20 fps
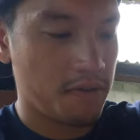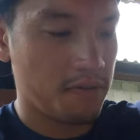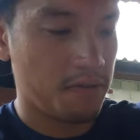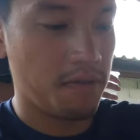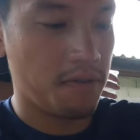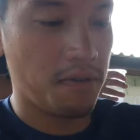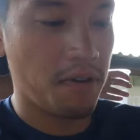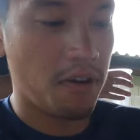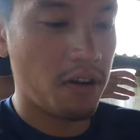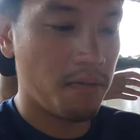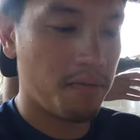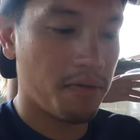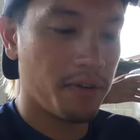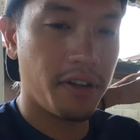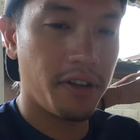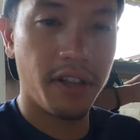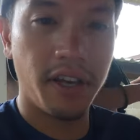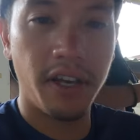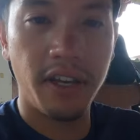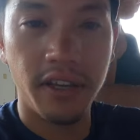We were all
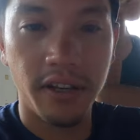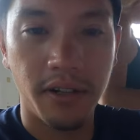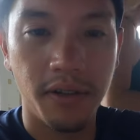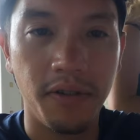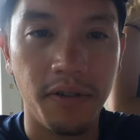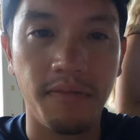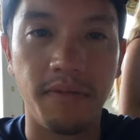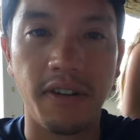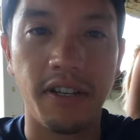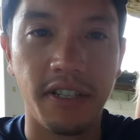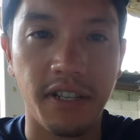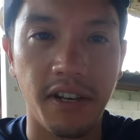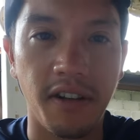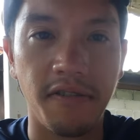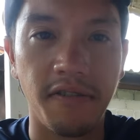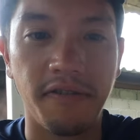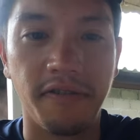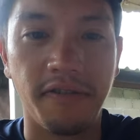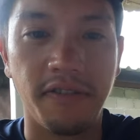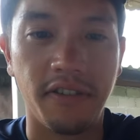pretty late, including myself.